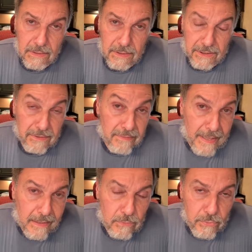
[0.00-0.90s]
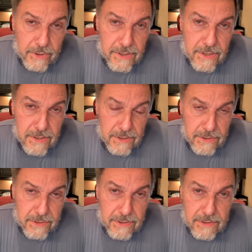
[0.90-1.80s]
in that which
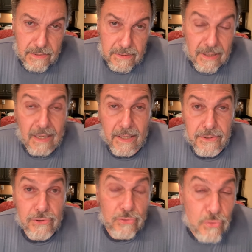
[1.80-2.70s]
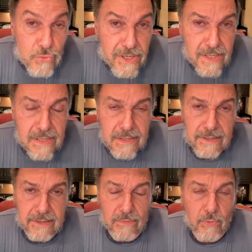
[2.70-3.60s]
is tied to who He
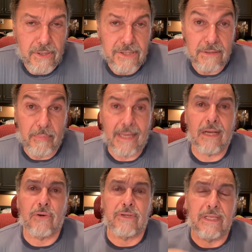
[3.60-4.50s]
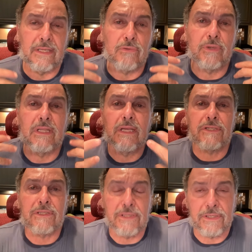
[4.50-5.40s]
is and what He's about and in
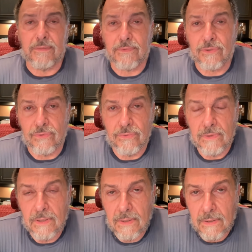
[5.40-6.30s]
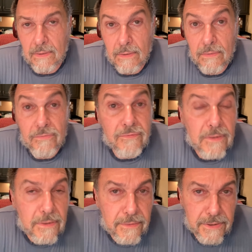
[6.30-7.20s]
relationship to
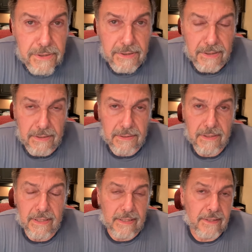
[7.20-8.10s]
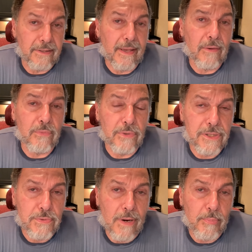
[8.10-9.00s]
flourishing and that
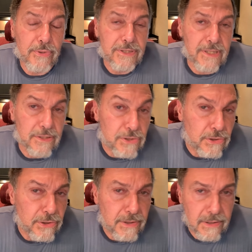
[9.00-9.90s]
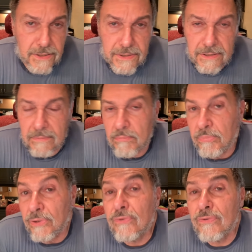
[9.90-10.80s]
which represents goodness and
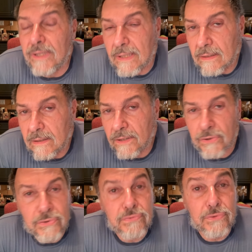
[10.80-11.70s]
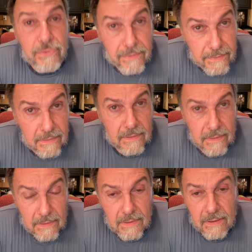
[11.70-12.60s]
beauty and truth
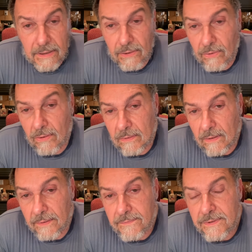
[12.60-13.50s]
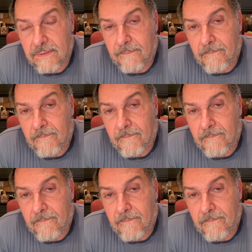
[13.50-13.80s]
in our lives.